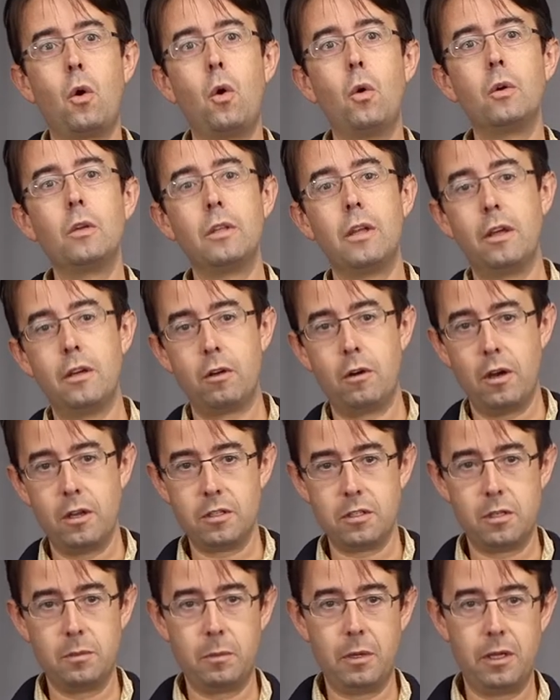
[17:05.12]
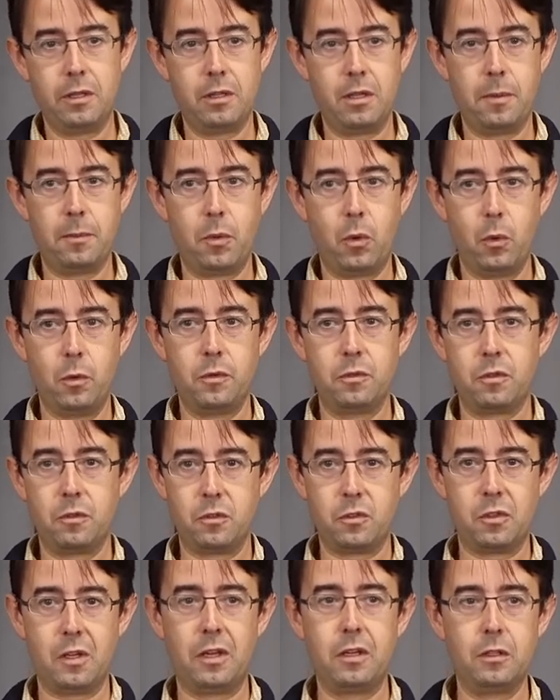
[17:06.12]
totally underestimate the importance of
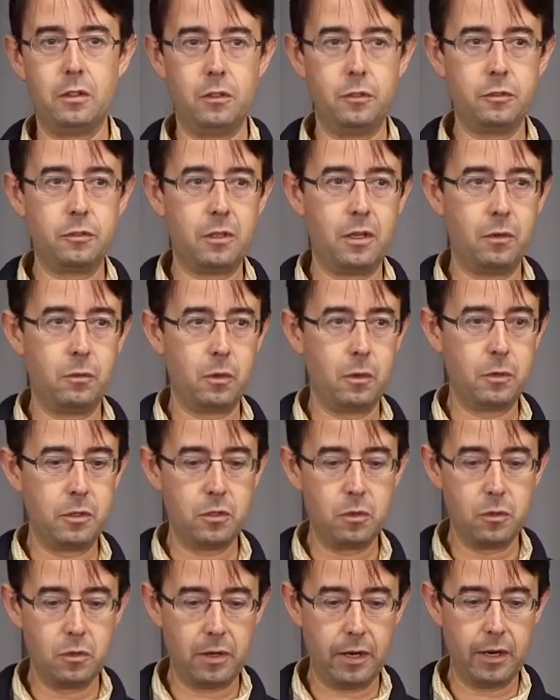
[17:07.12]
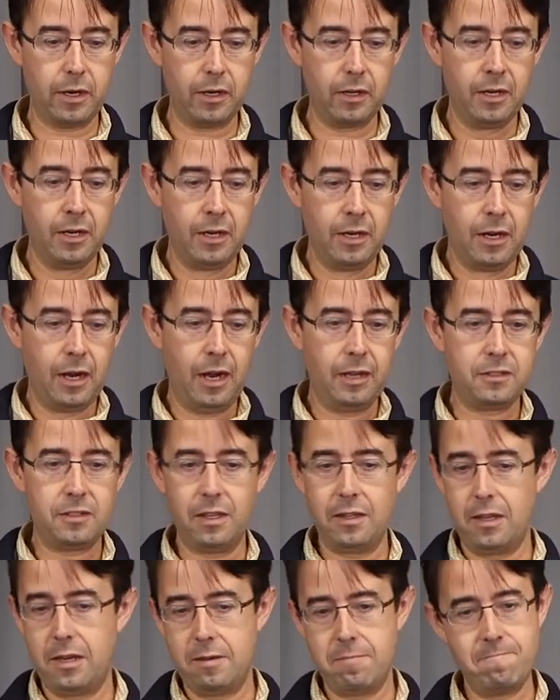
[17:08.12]
sales and what we do there. I'd
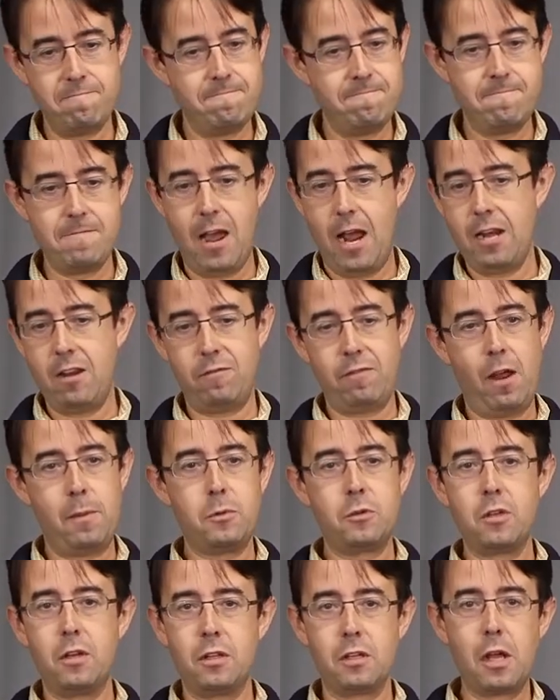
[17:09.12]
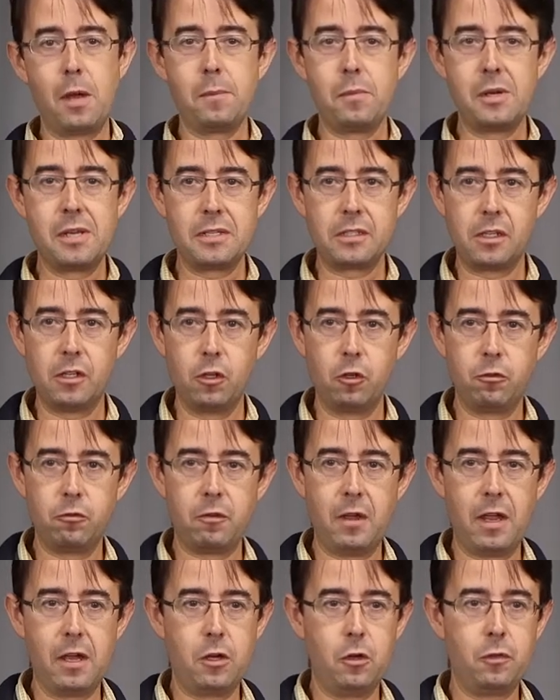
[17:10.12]
say that 95% of the companies here
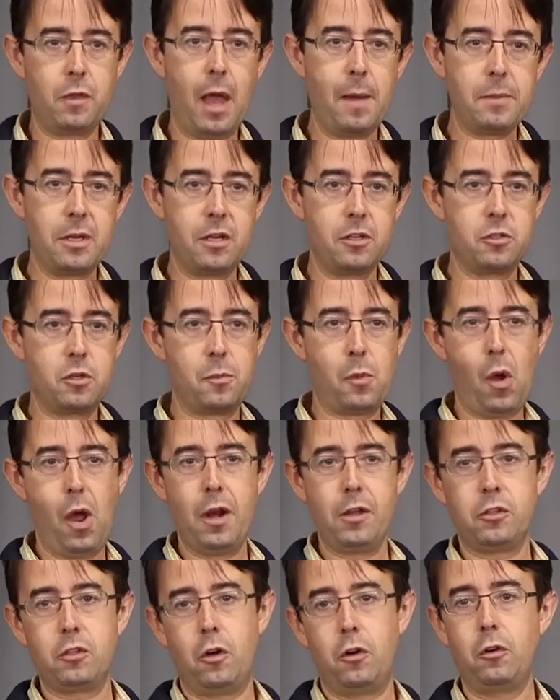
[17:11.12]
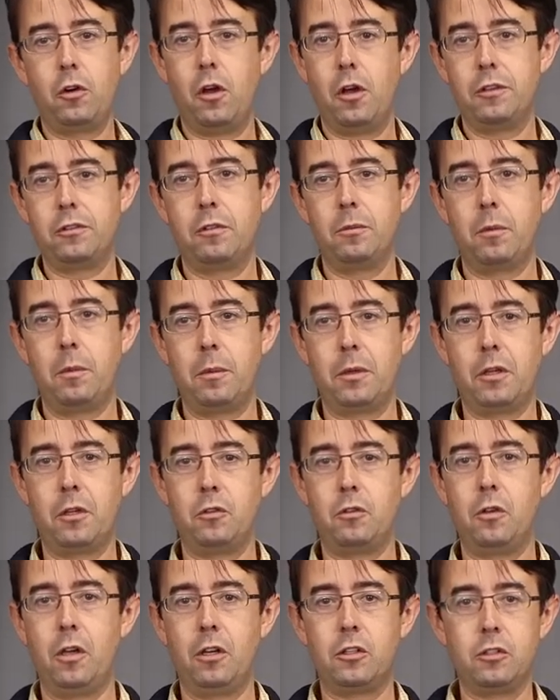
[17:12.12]
fail not because your products aren't awesome, but
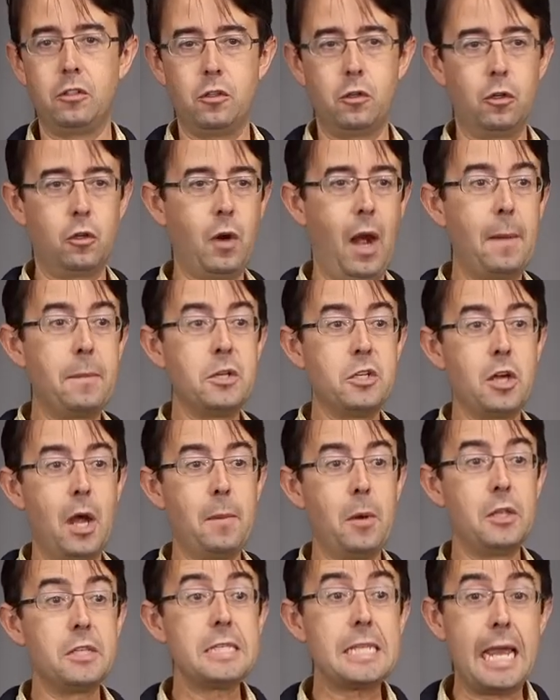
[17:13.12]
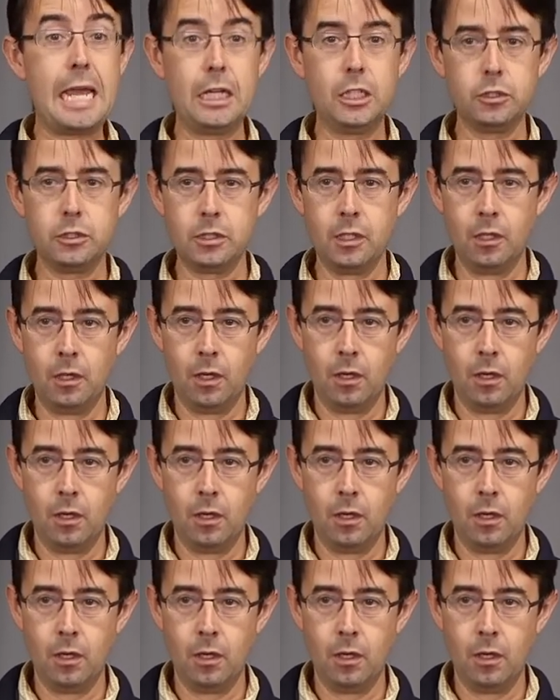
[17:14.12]
because you actually do a crappy job on sales.